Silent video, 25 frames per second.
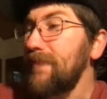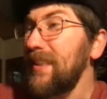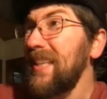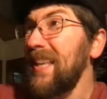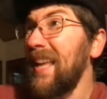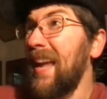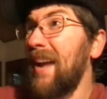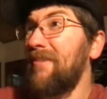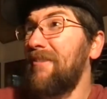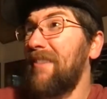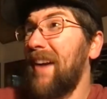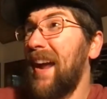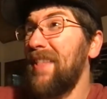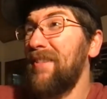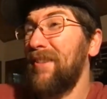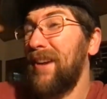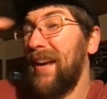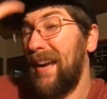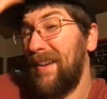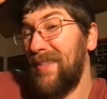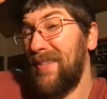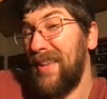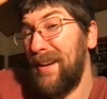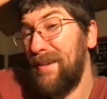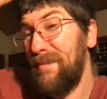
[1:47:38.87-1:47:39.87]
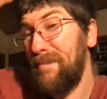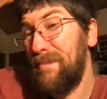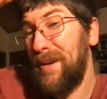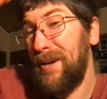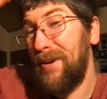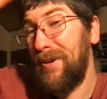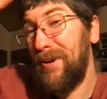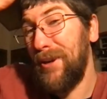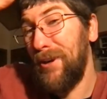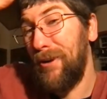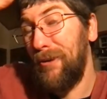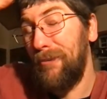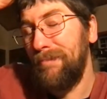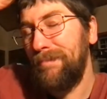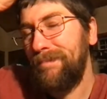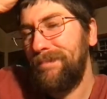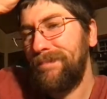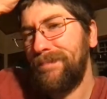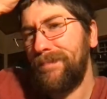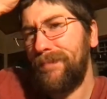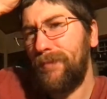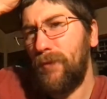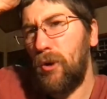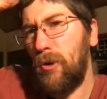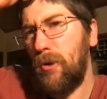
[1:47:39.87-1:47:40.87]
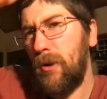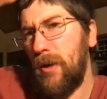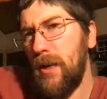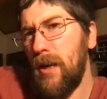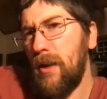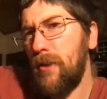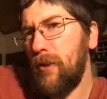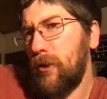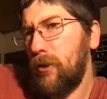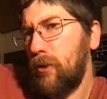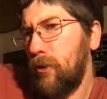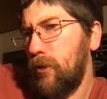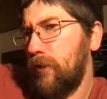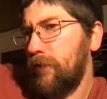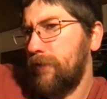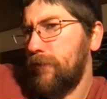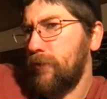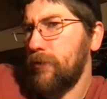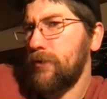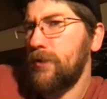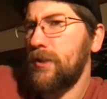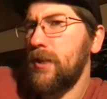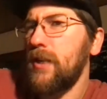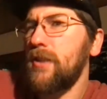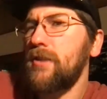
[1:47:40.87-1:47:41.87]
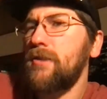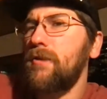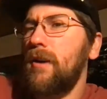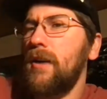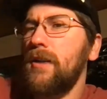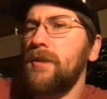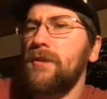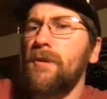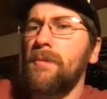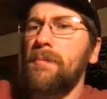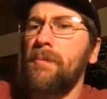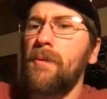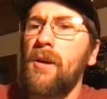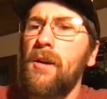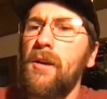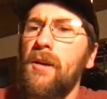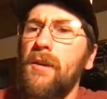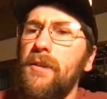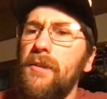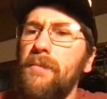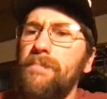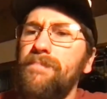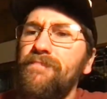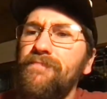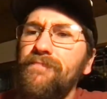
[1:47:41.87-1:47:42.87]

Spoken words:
I'd rather have that Imperial or another cool full-size Chrysler product.